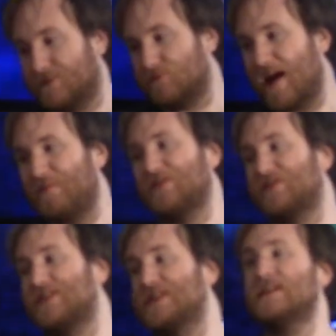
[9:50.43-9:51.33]

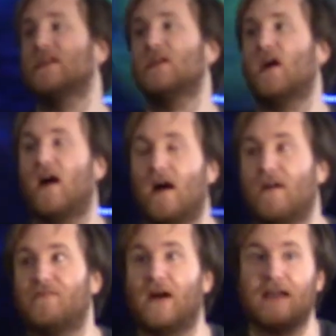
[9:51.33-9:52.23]
travesty
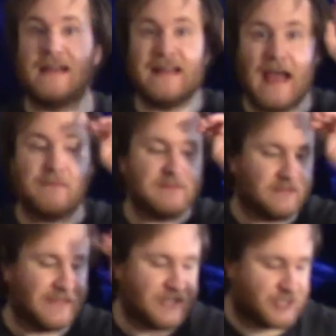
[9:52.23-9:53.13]
of an
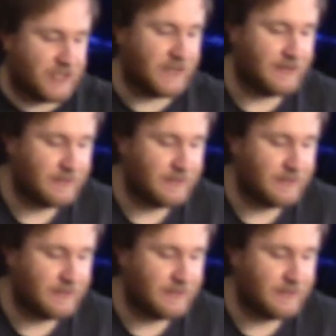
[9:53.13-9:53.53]
emulation.